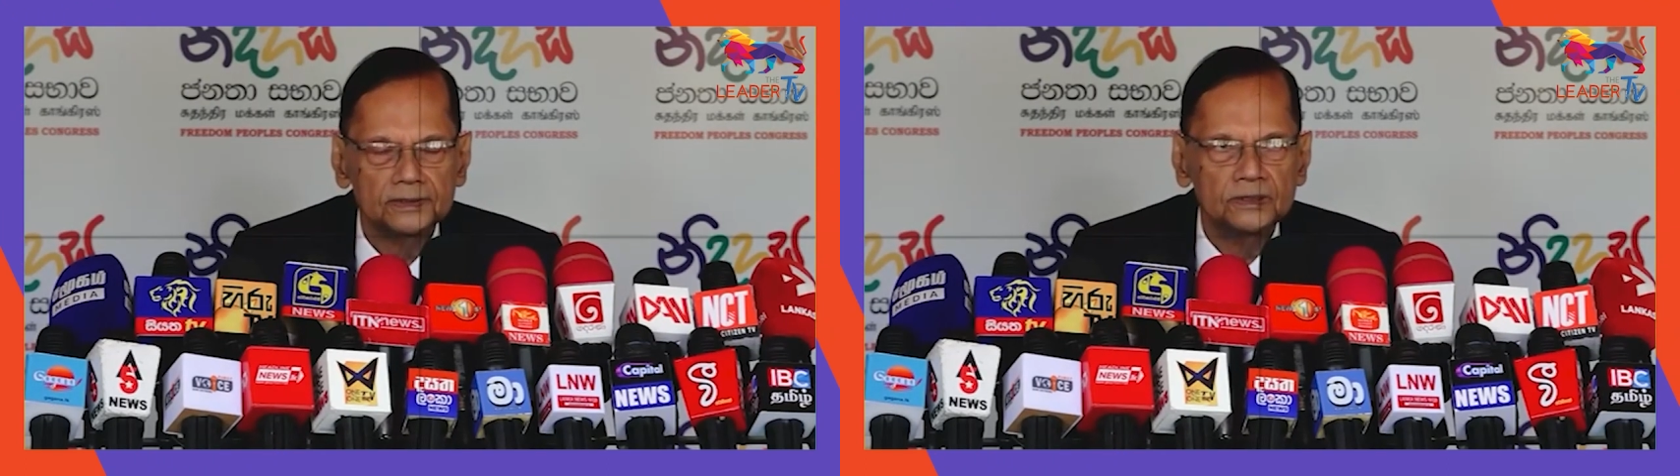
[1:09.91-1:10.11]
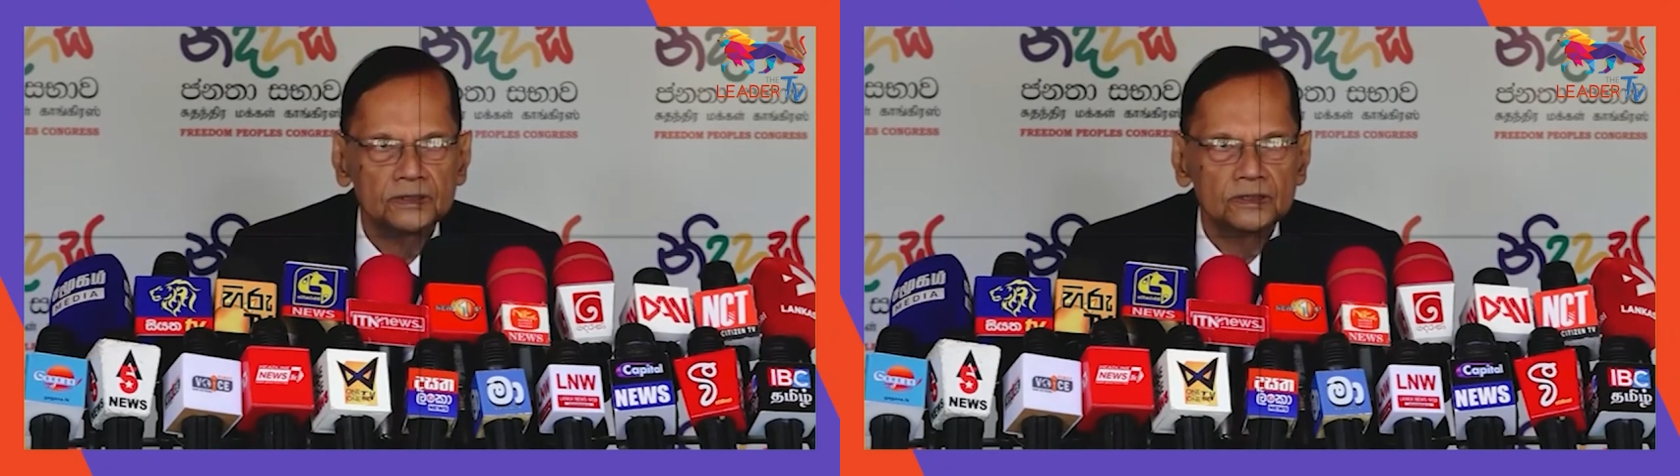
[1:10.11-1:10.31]

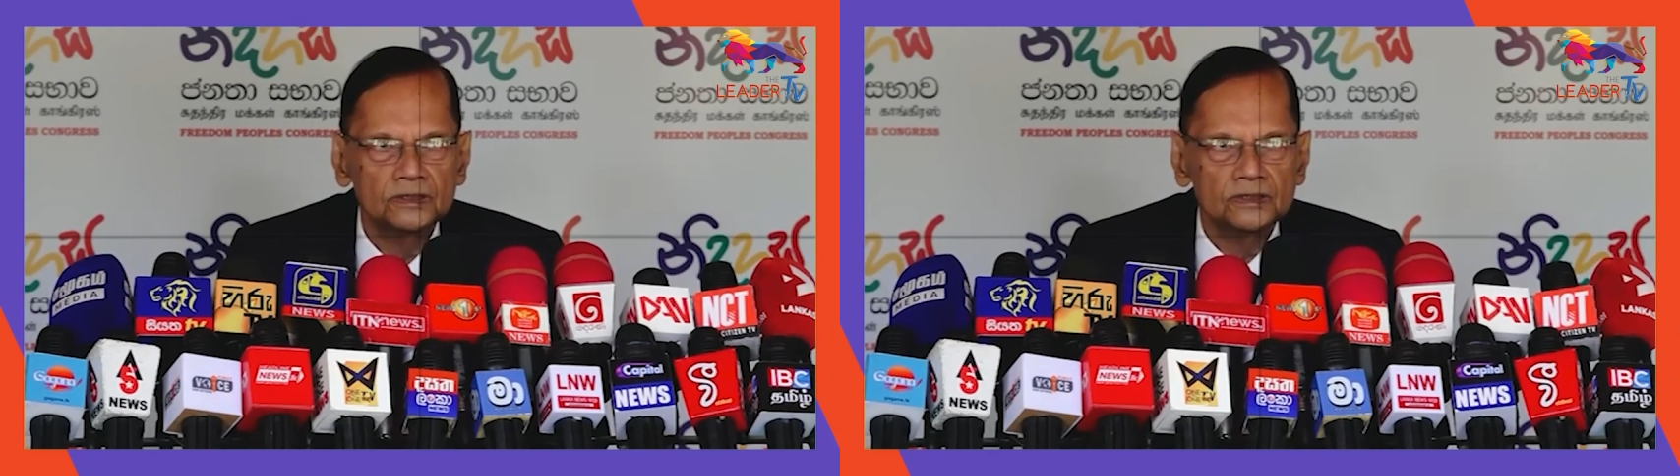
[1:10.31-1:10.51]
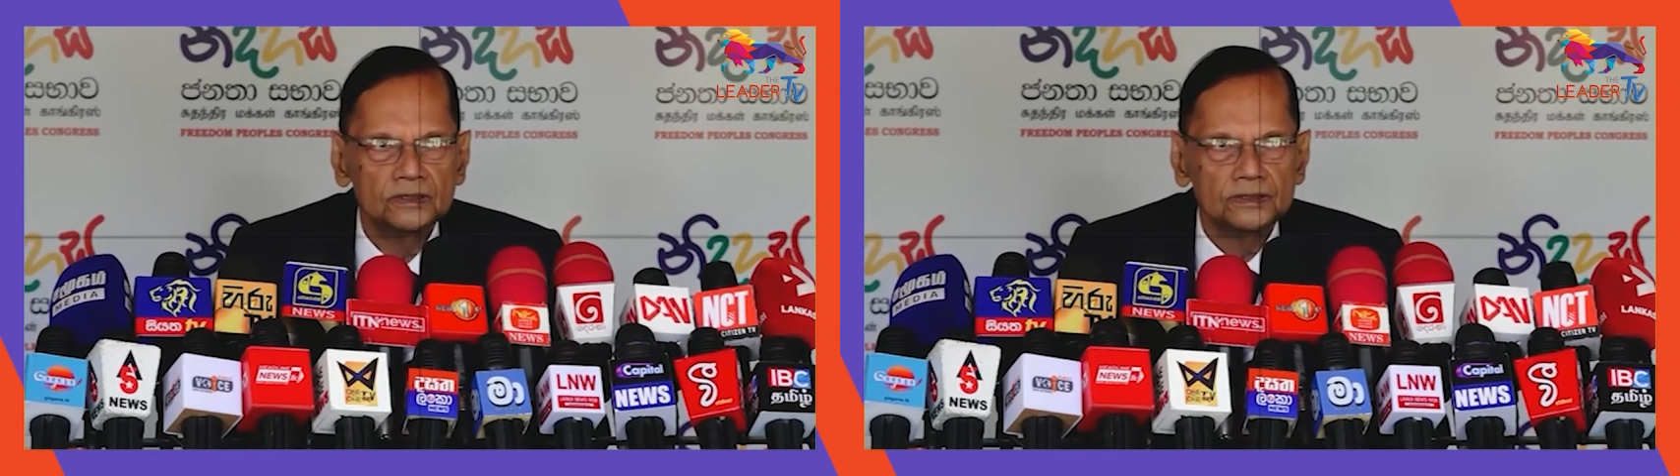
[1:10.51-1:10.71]
said the
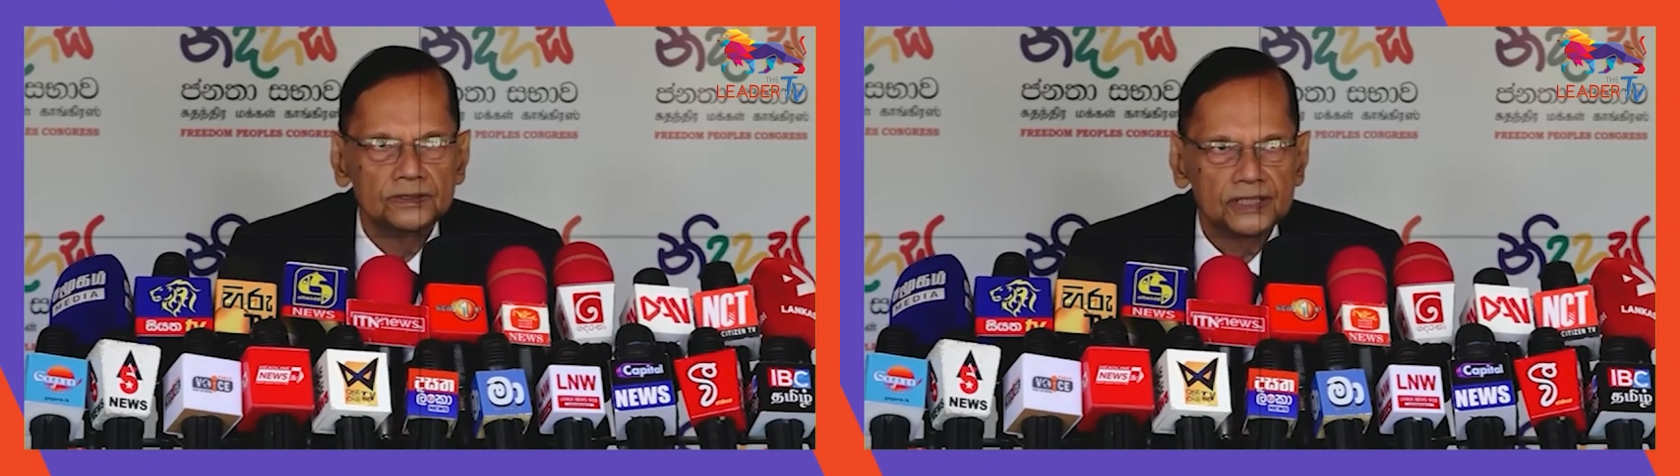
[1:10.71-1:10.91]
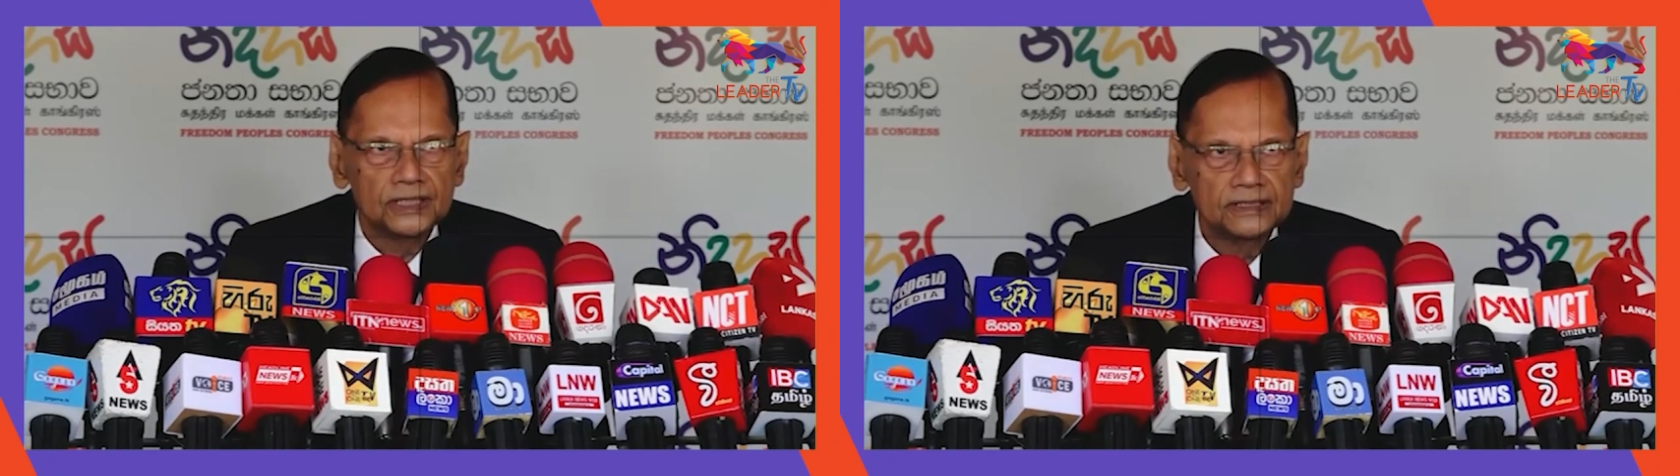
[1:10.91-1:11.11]

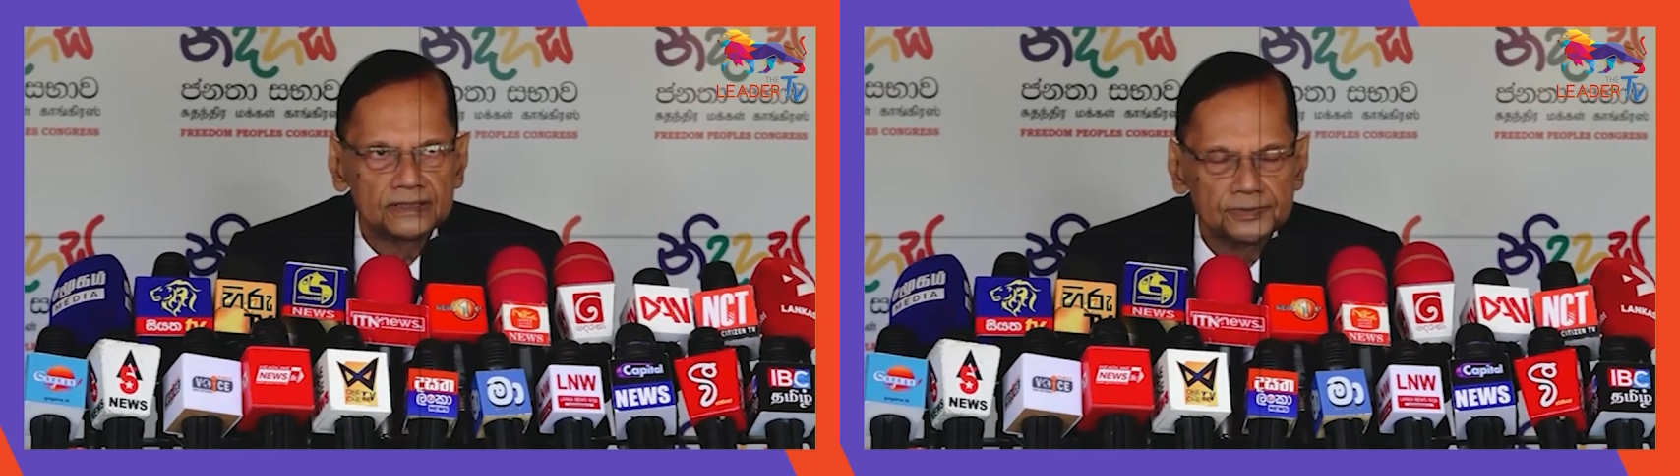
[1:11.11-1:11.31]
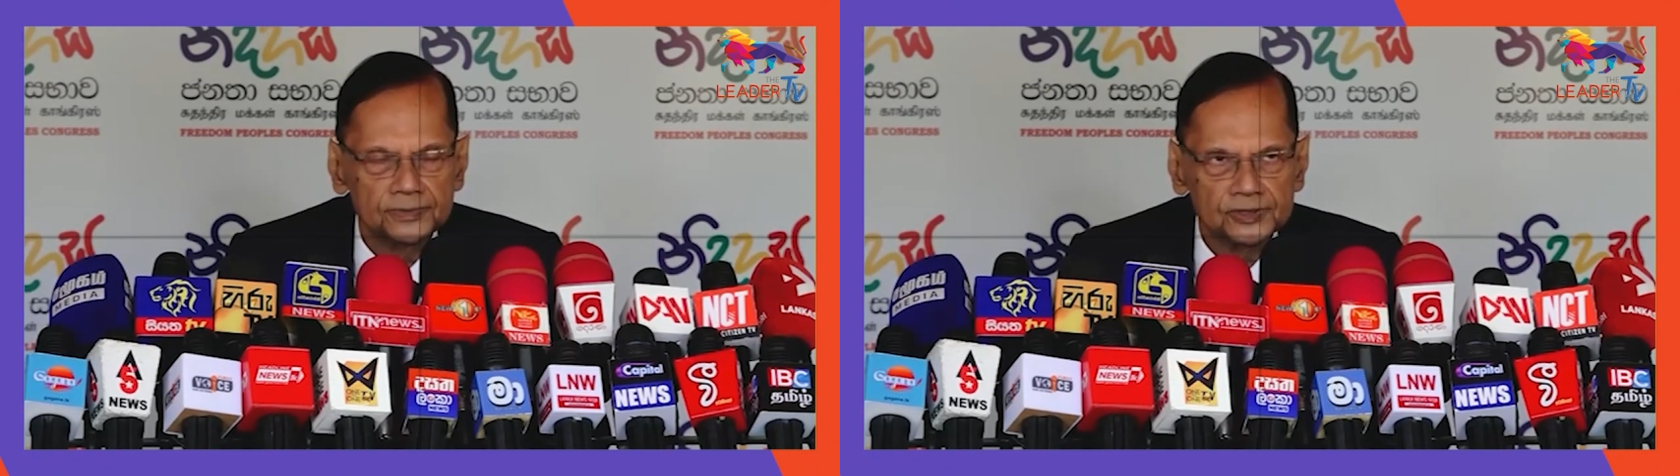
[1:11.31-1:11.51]
presidential
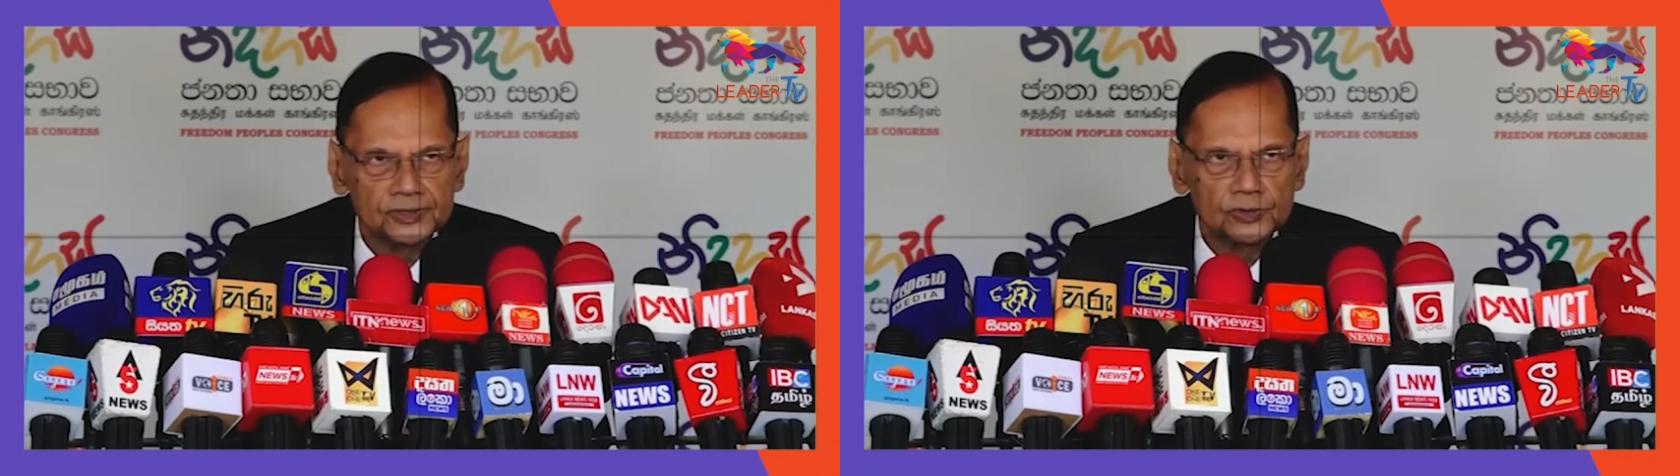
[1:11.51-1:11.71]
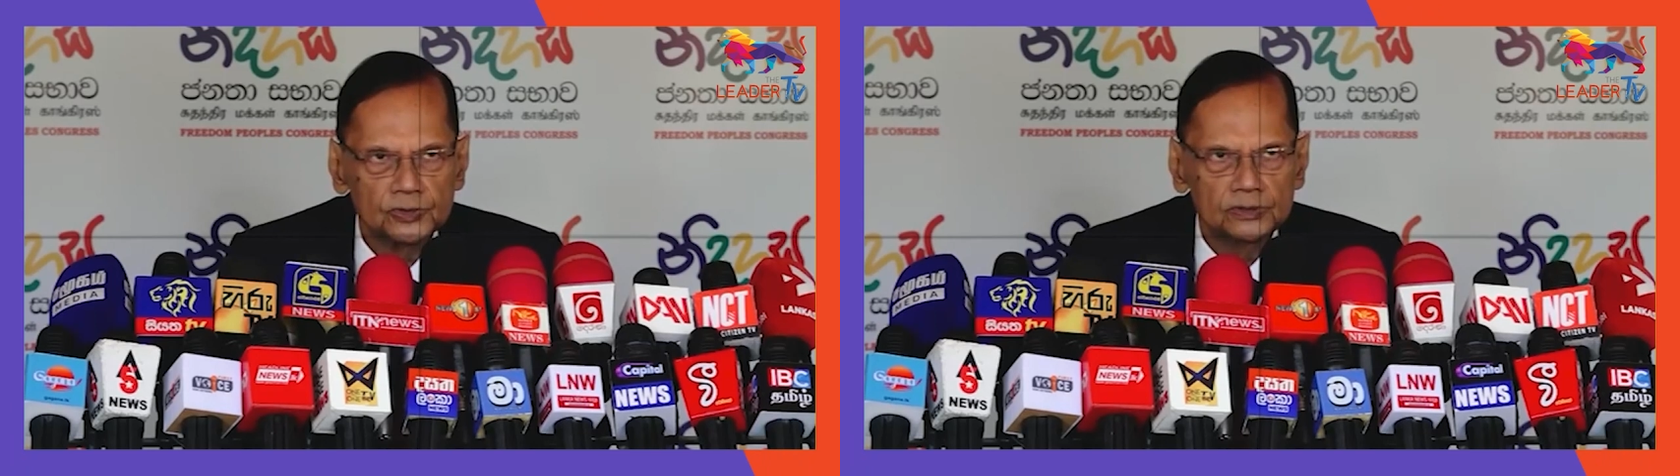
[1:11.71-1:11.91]
polls
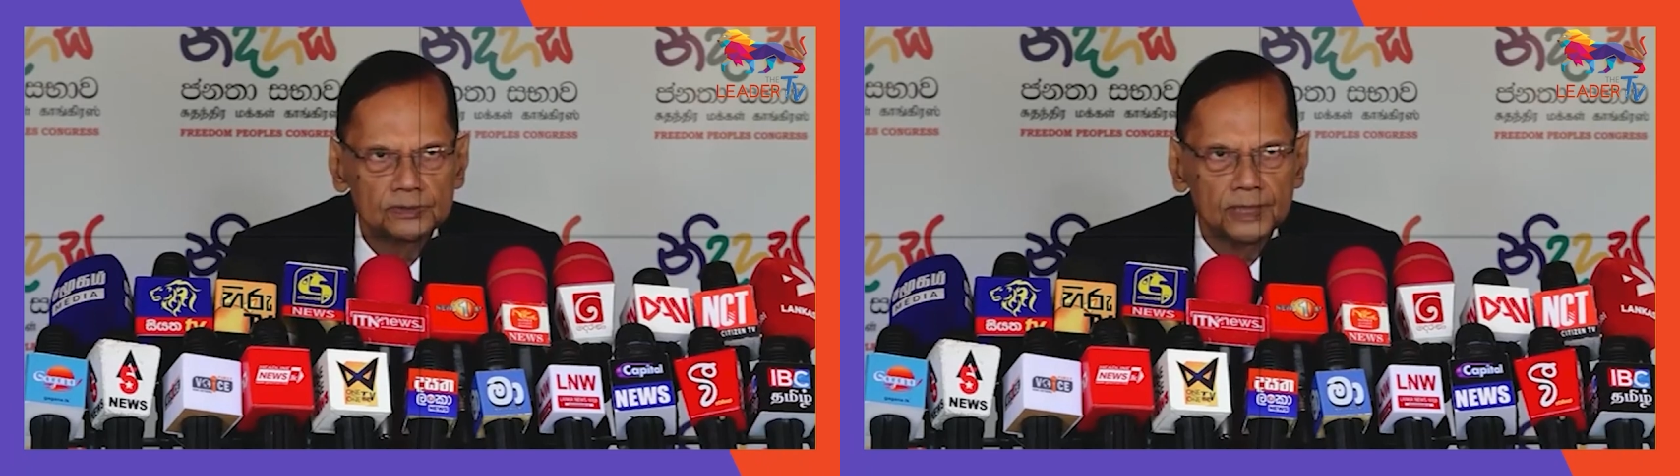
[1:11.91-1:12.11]
cannot be put